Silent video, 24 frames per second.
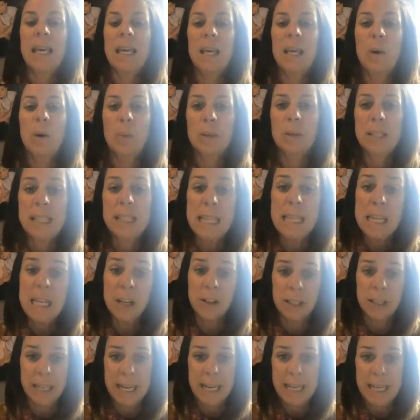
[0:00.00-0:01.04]
It will
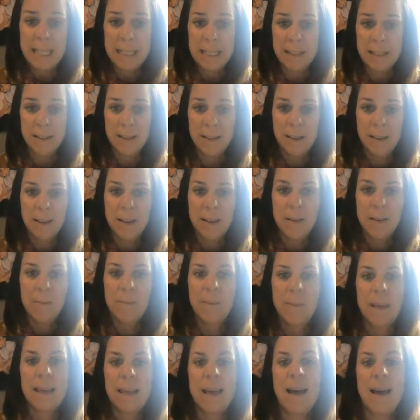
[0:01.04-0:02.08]
decrease
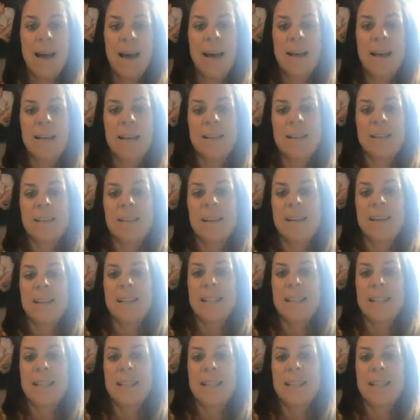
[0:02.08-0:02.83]
because